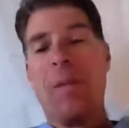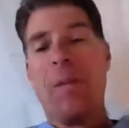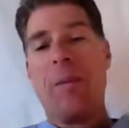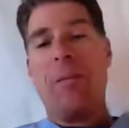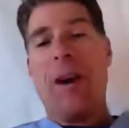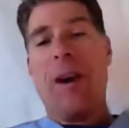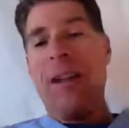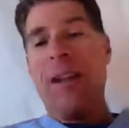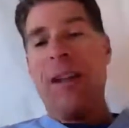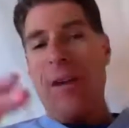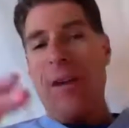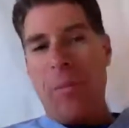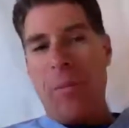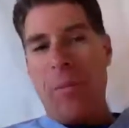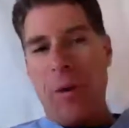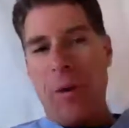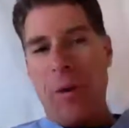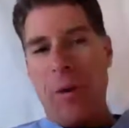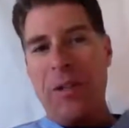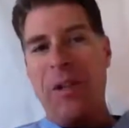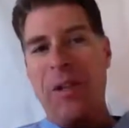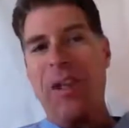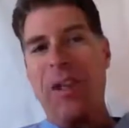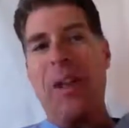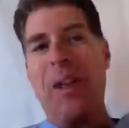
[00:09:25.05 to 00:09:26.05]
But, you know,
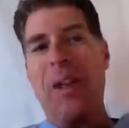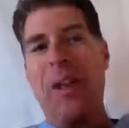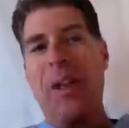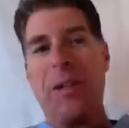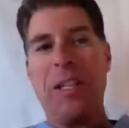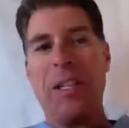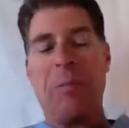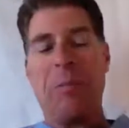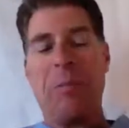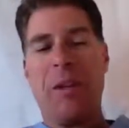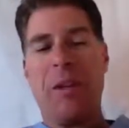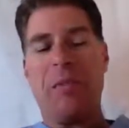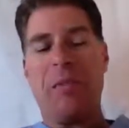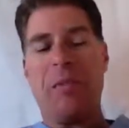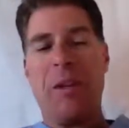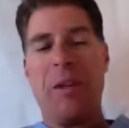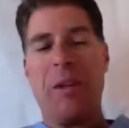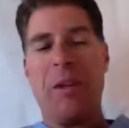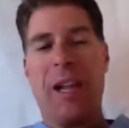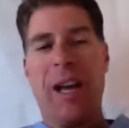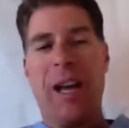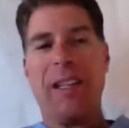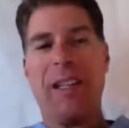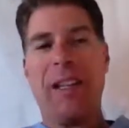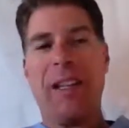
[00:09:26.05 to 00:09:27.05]
most of the other disciplines
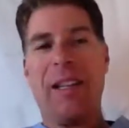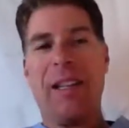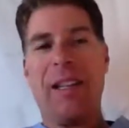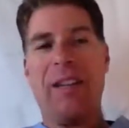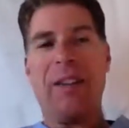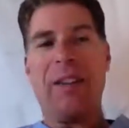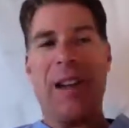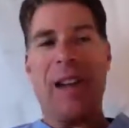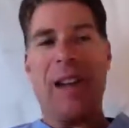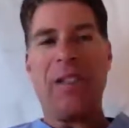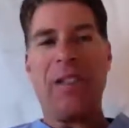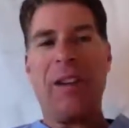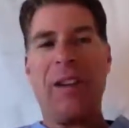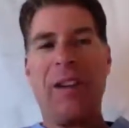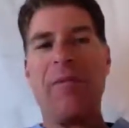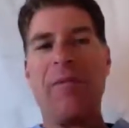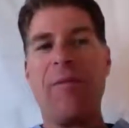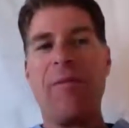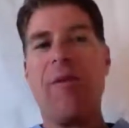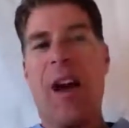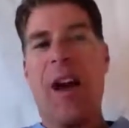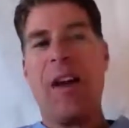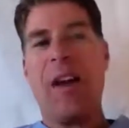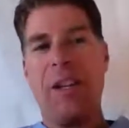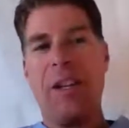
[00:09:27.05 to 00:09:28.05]
realize that there's actually
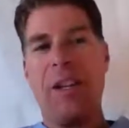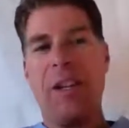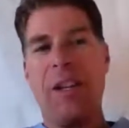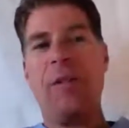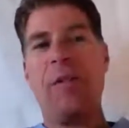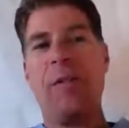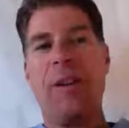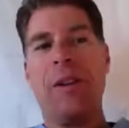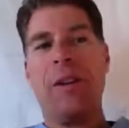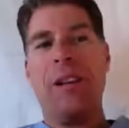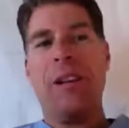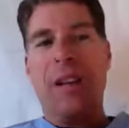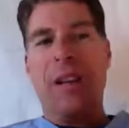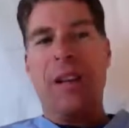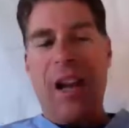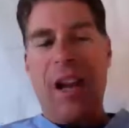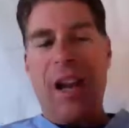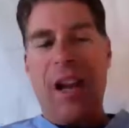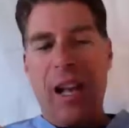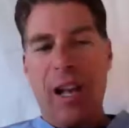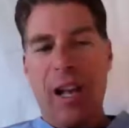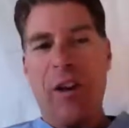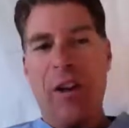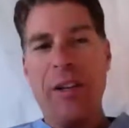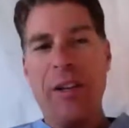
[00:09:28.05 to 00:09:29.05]
value
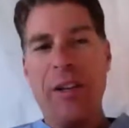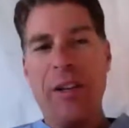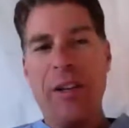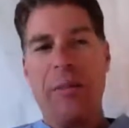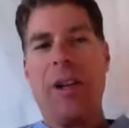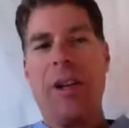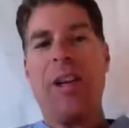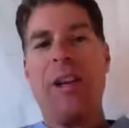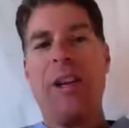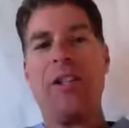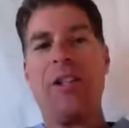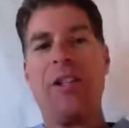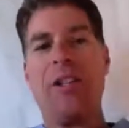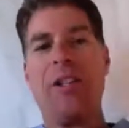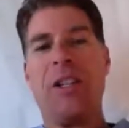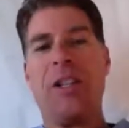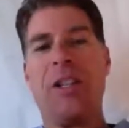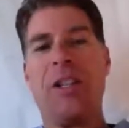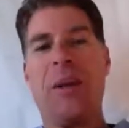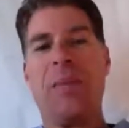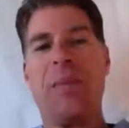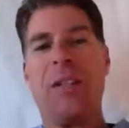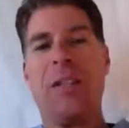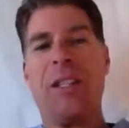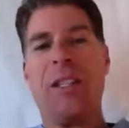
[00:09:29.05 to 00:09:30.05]
alone in
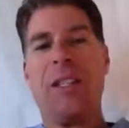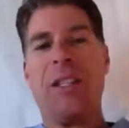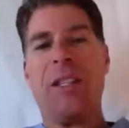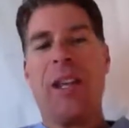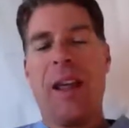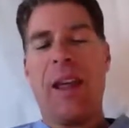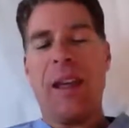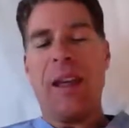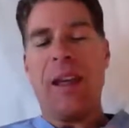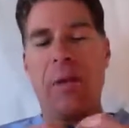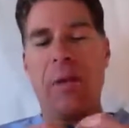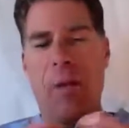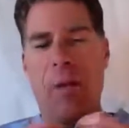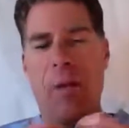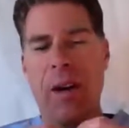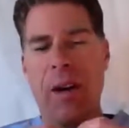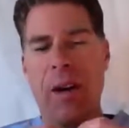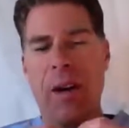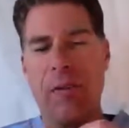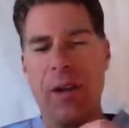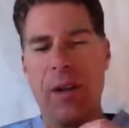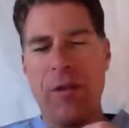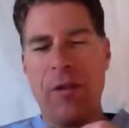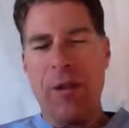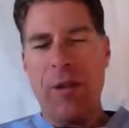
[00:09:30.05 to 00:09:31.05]
relationships. And I think one
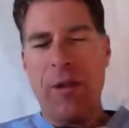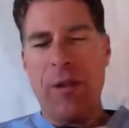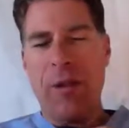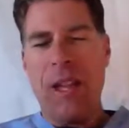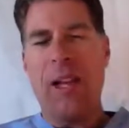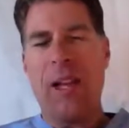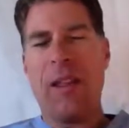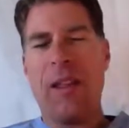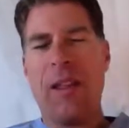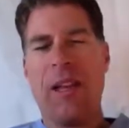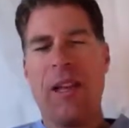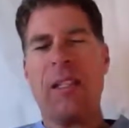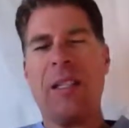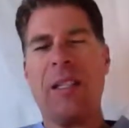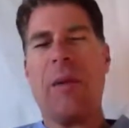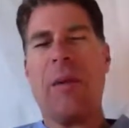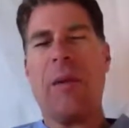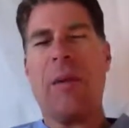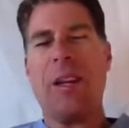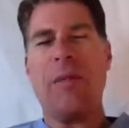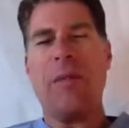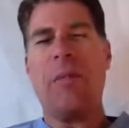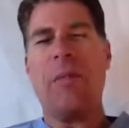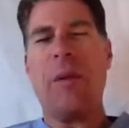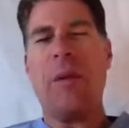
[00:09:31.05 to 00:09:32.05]
of the unique things
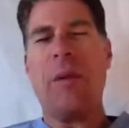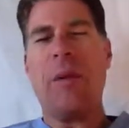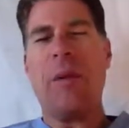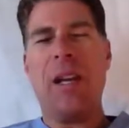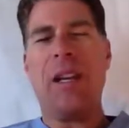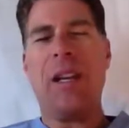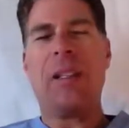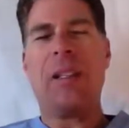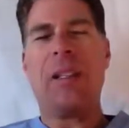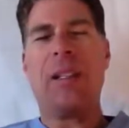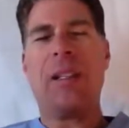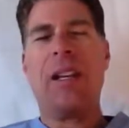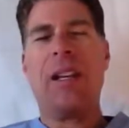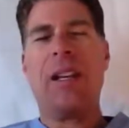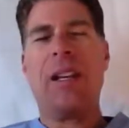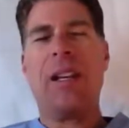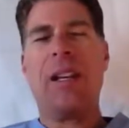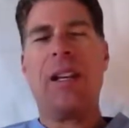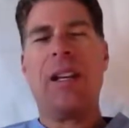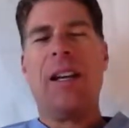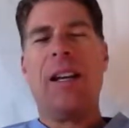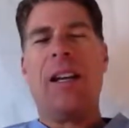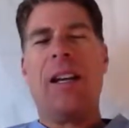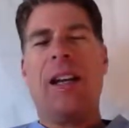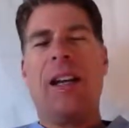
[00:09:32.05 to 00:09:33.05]
about human beings
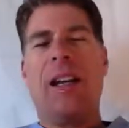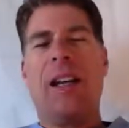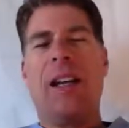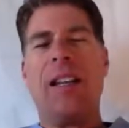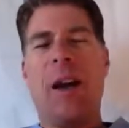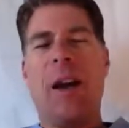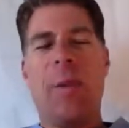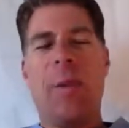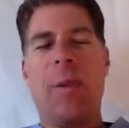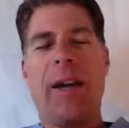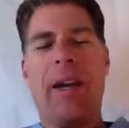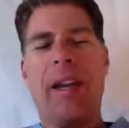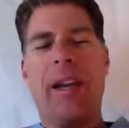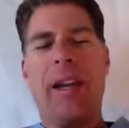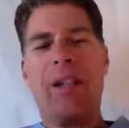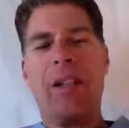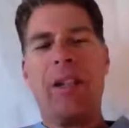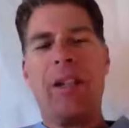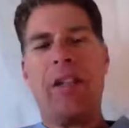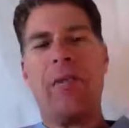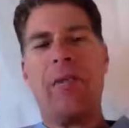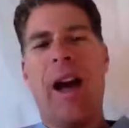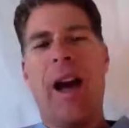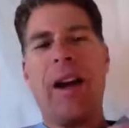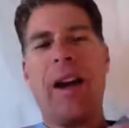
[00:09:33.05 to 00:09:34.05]
is that we can
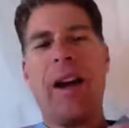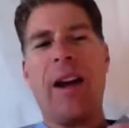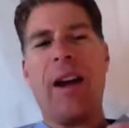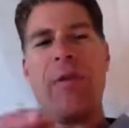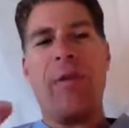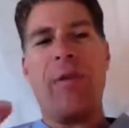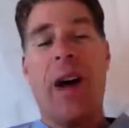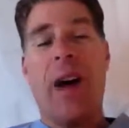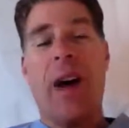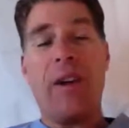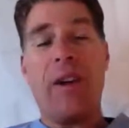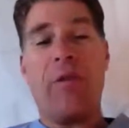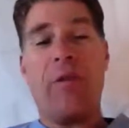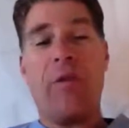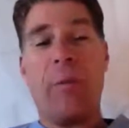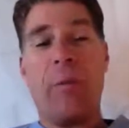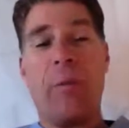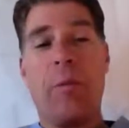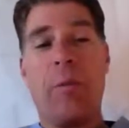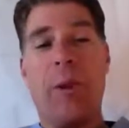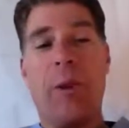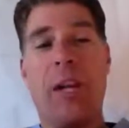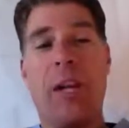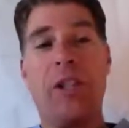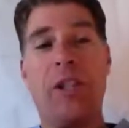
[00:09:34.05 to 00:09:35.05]
extract value from
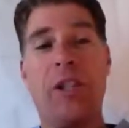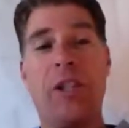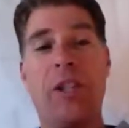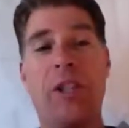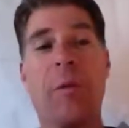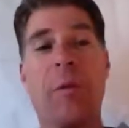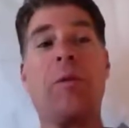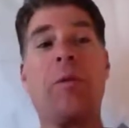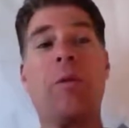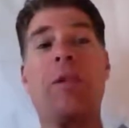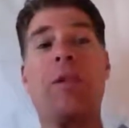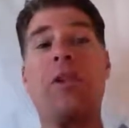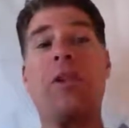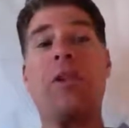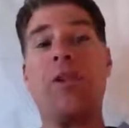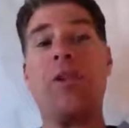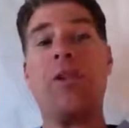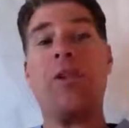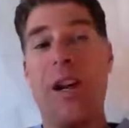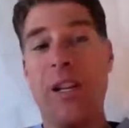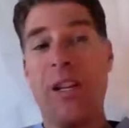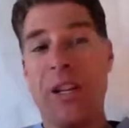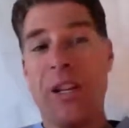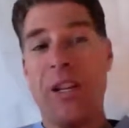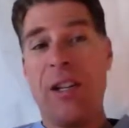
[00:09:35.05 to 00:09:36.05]
relationships with
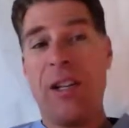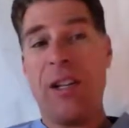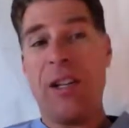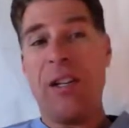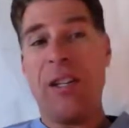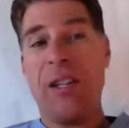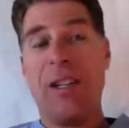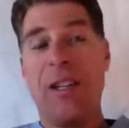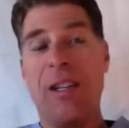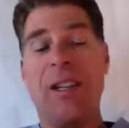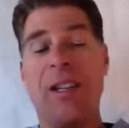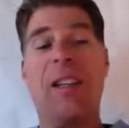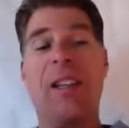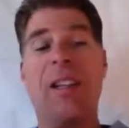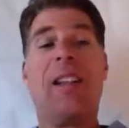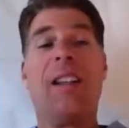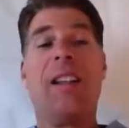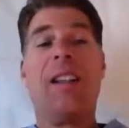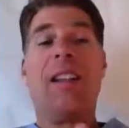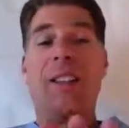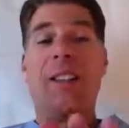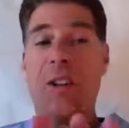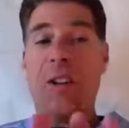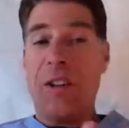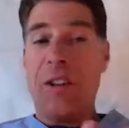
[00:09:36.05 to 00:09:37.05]
strangers.
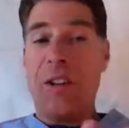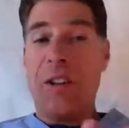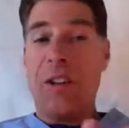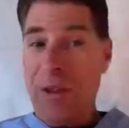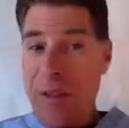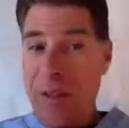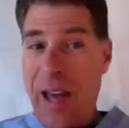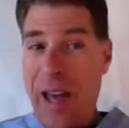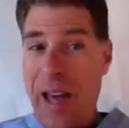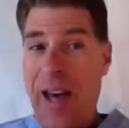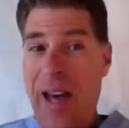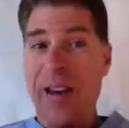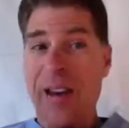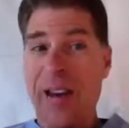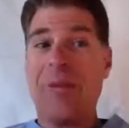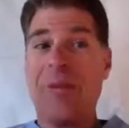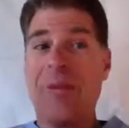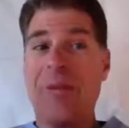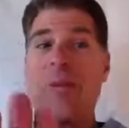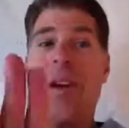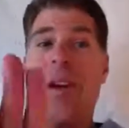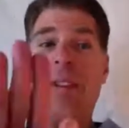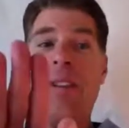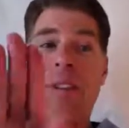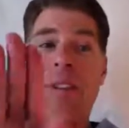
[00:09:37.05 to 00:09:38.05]
Mm-hmm. So to do that,
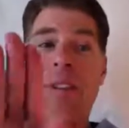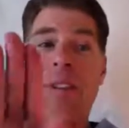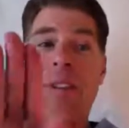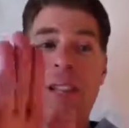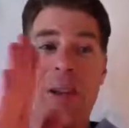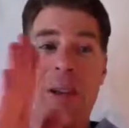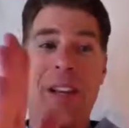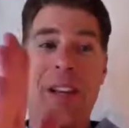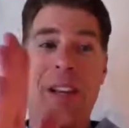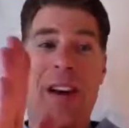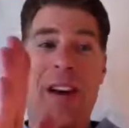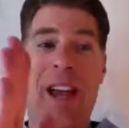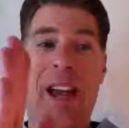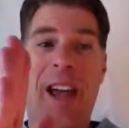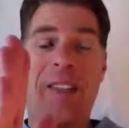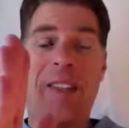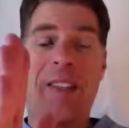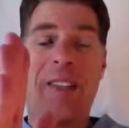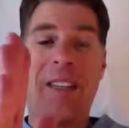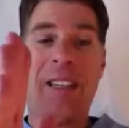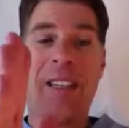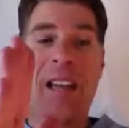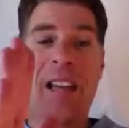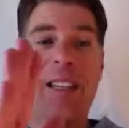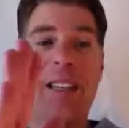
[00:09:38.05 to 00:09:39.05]
we have to have something in our head
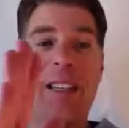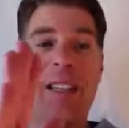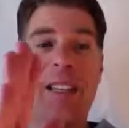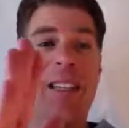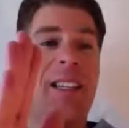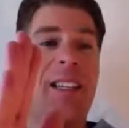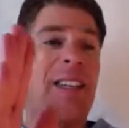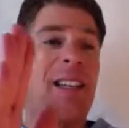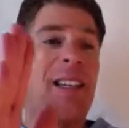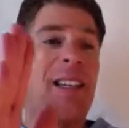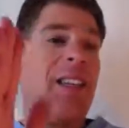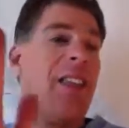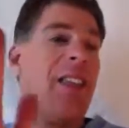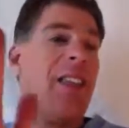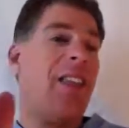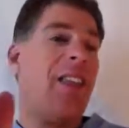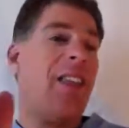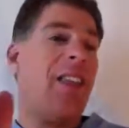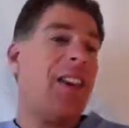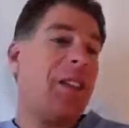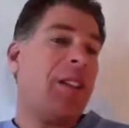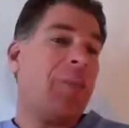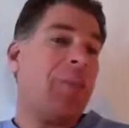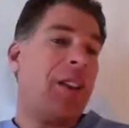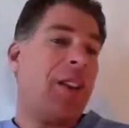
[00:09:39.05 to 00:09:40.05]
that says,
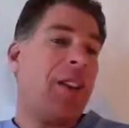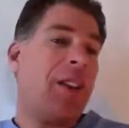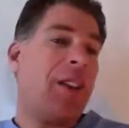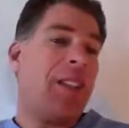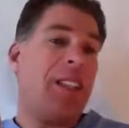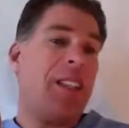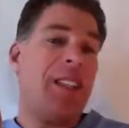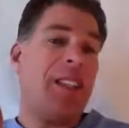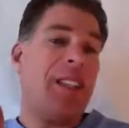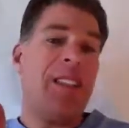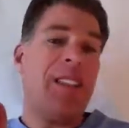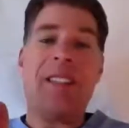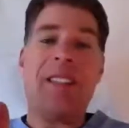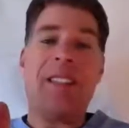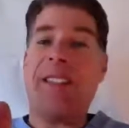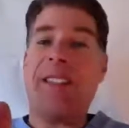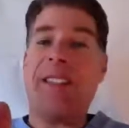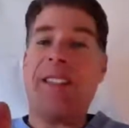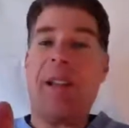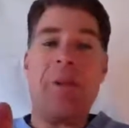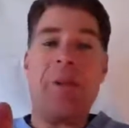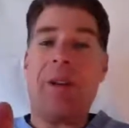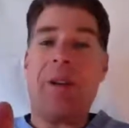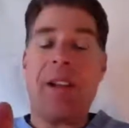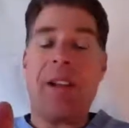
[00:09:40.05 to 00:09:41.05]
this person
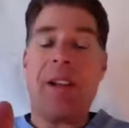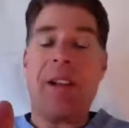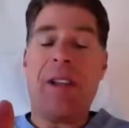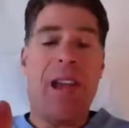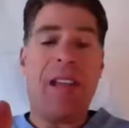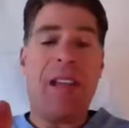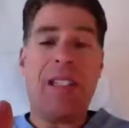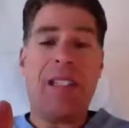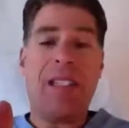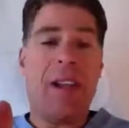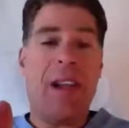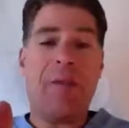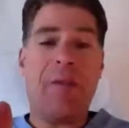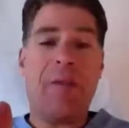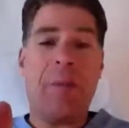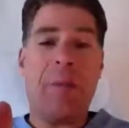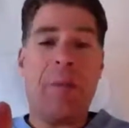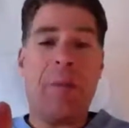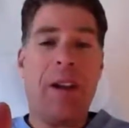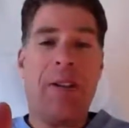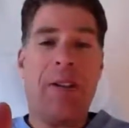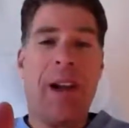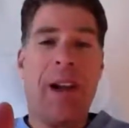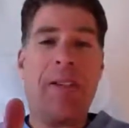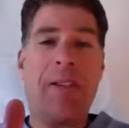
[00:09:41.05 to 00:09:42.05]
seems okay and safe to
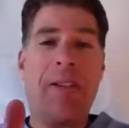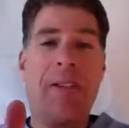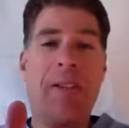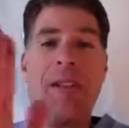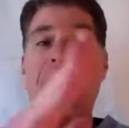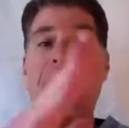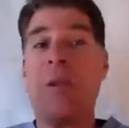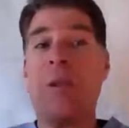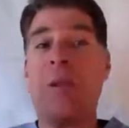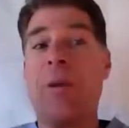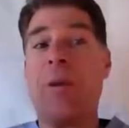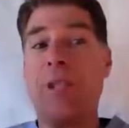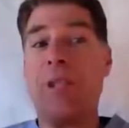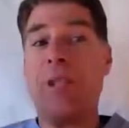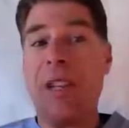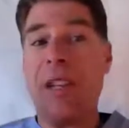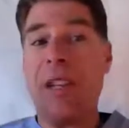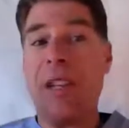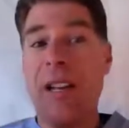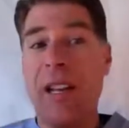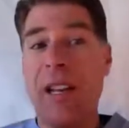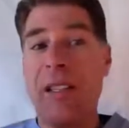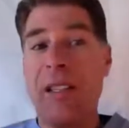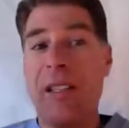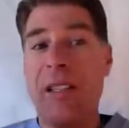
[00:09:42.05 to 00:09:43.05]
be around, and this person
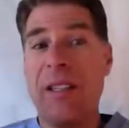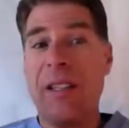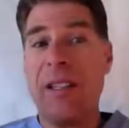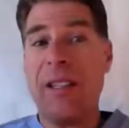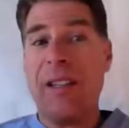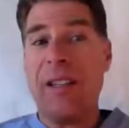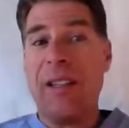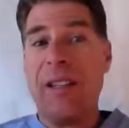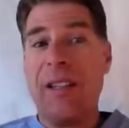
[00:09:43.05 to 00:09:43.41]
doesn't.